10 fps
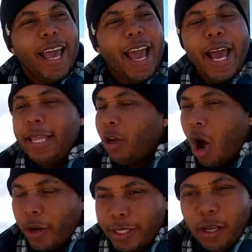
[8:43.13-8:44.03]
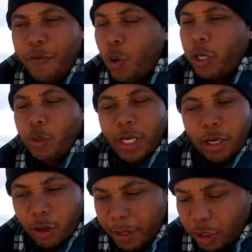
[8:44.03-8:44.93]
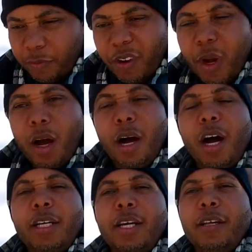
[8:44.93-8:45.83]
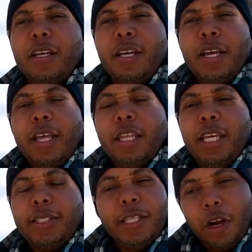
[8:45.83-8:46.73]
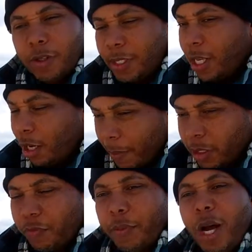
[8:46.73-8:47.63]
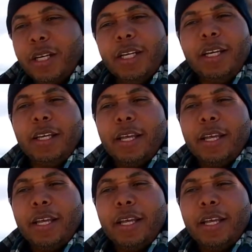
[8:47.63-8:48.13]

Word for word: And the Odyssey, of course, was a commission from Honda, the CRZ commission from Honda,